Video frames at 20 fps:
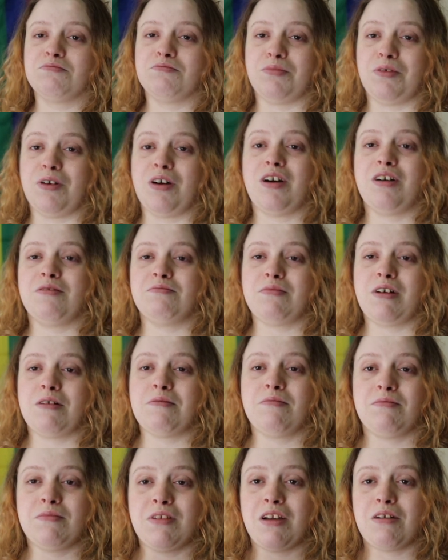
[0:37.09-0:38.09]
but
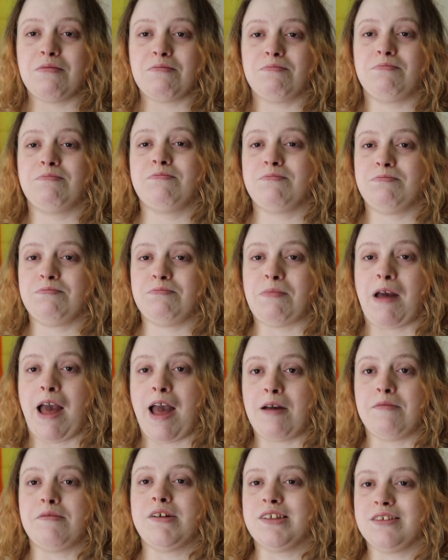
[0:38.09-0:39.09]
I'm a lot
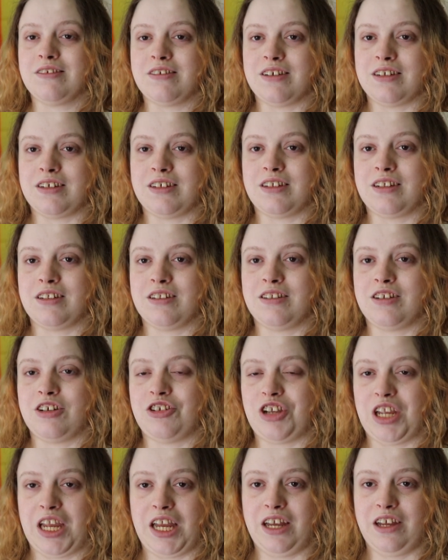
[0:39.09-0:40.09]
better mentally
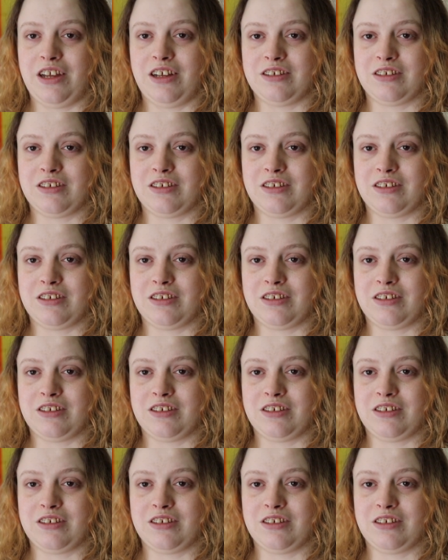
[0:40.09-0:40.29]
this year